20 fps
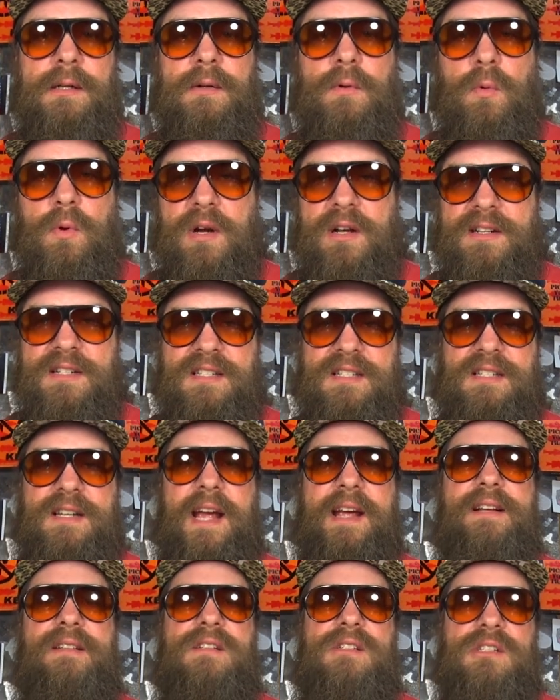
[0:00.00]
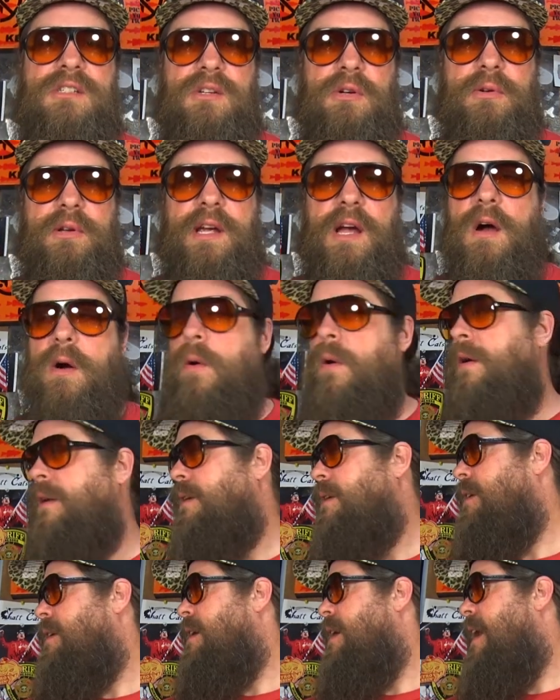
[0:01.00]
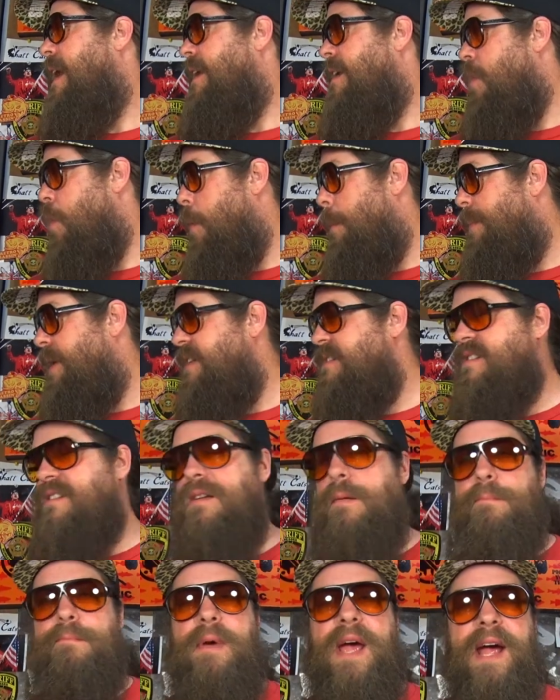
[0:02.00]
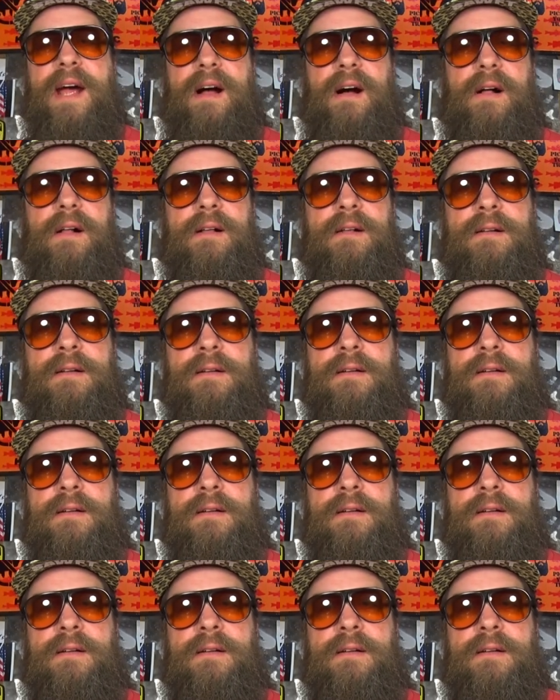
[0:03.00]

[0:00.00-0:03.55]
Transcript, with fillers: we're going to stay in the studio and open some mail.